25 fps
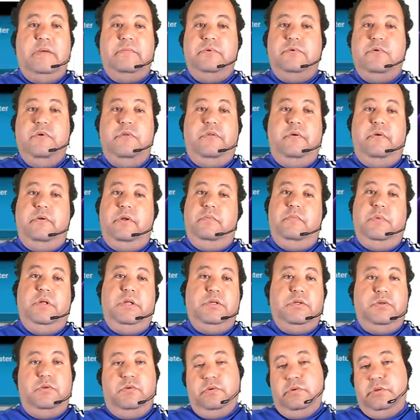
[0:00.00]
to 30
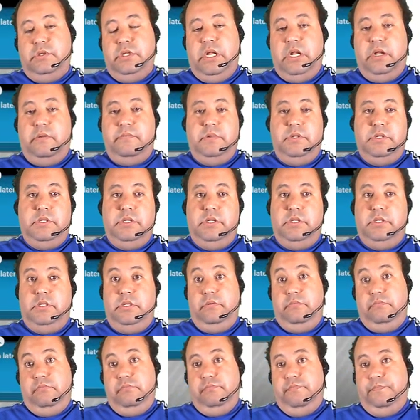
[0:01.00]
minutes to set up the
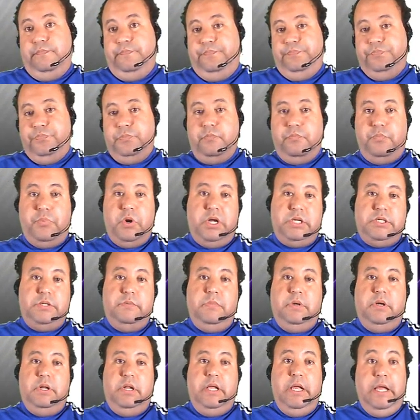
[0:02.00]
system
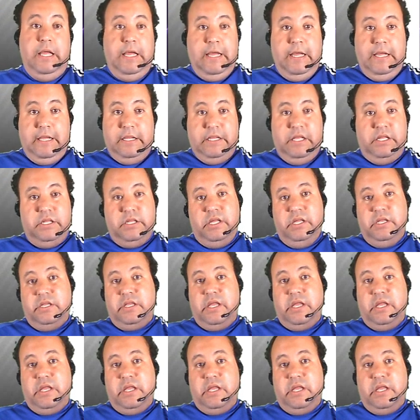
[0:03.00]
approximately. This is